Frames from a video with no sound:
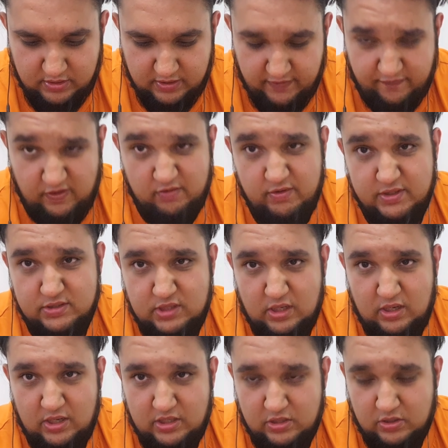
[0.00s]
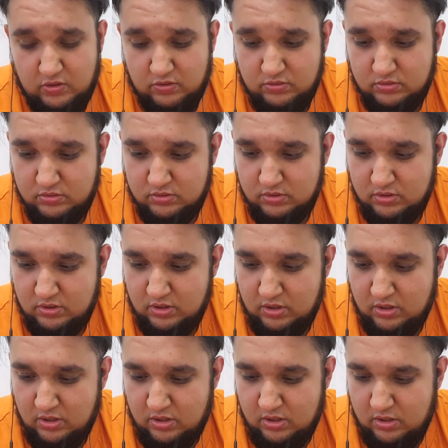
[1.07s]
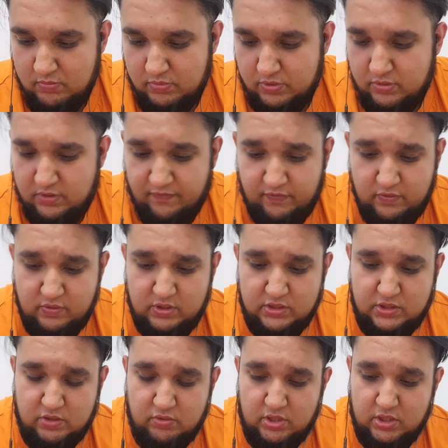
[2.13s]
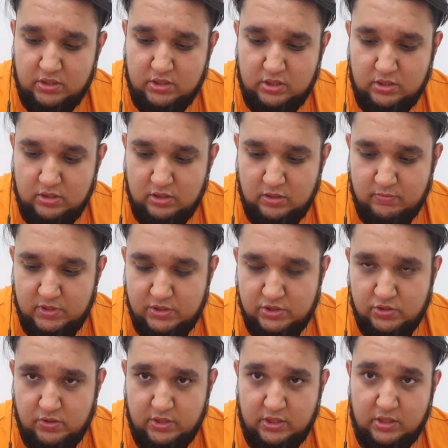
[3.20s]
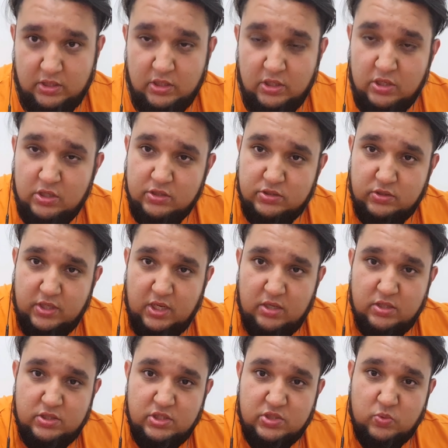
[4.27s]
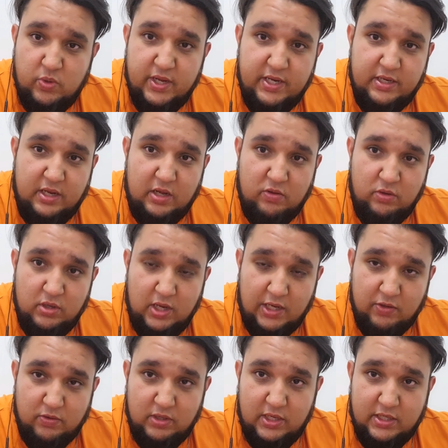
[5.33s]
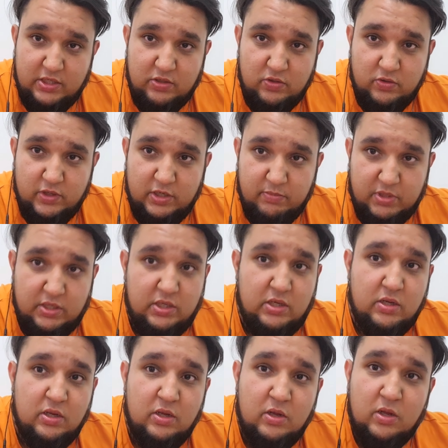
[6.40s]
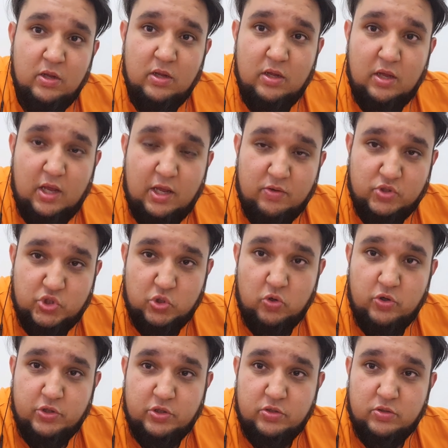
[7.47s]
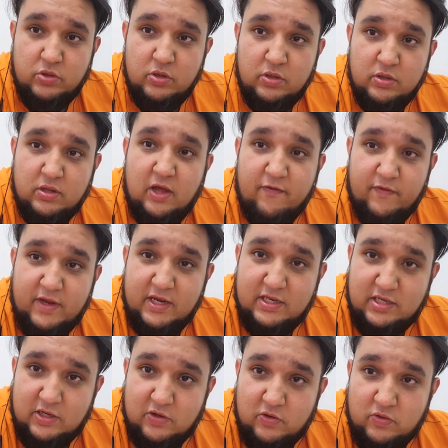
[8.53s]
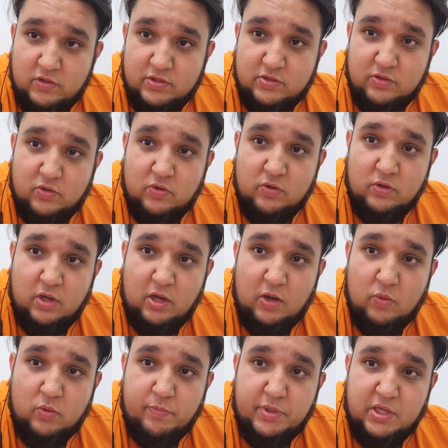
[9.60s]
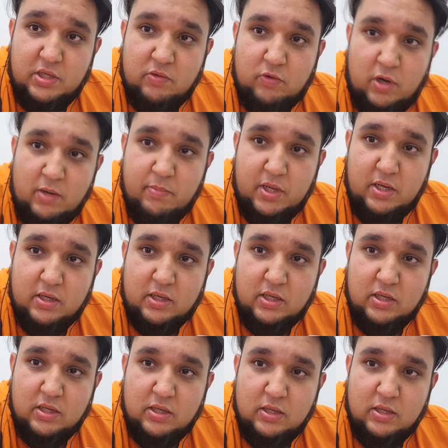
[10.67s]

If there is, I'll let you know. I know the food is great. I'm enjoying it. So yeah, just wait now and I'll let you know in a minute and I'll show you that I've ate it all. So I will be right back.